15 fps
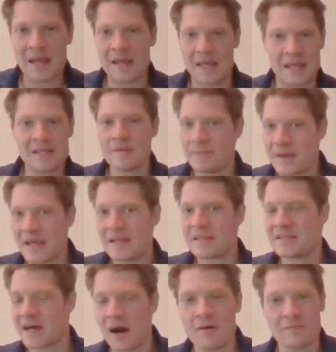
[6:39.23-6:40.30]

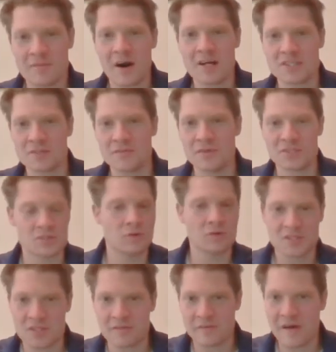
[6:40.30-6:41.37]
independent of fossil fuels in
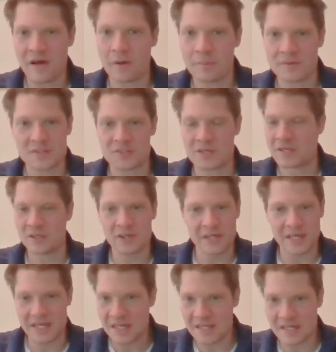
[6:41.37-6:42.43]
order to develop. Look
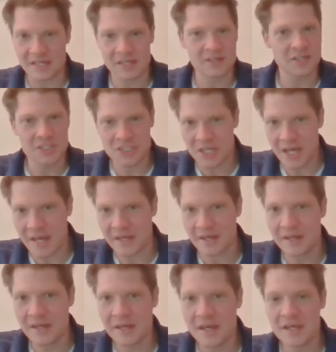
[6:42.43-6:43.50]
at India, you look at
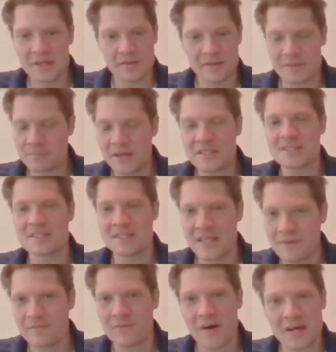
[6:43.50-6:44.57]
China. These places
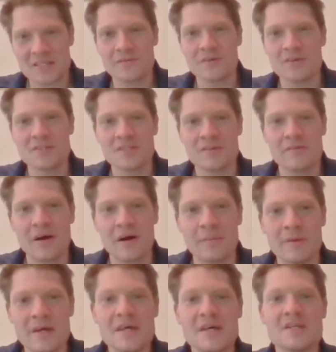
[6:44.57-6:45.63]
need fossil fuels to develop.
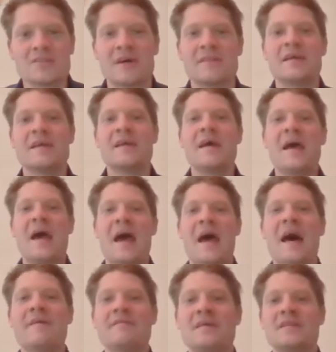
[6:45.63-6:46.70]
So I think
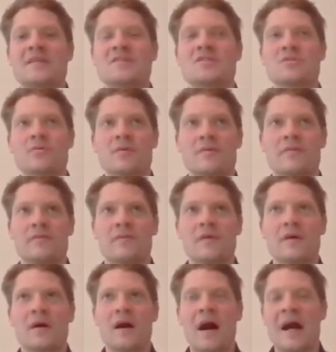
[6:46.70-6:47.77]
having this sort of
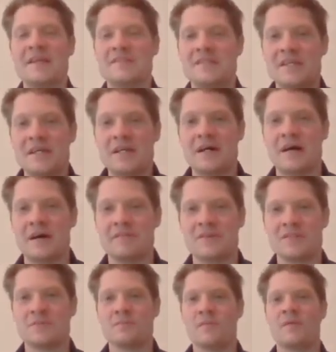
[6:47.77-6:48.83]
idea of
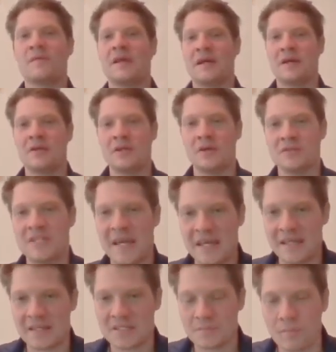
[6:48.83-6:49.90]
this,
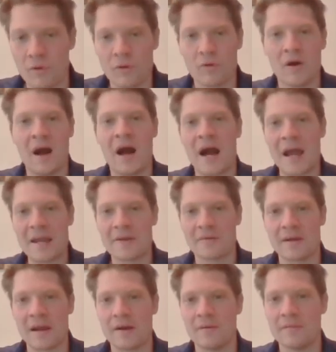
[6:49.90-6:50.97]
taking this moral high
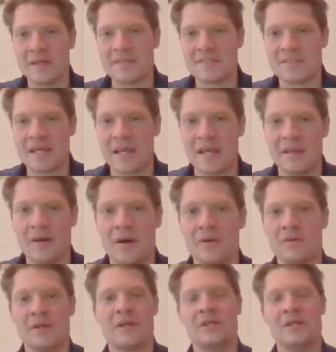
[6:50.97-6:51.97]
ground and saying, oh,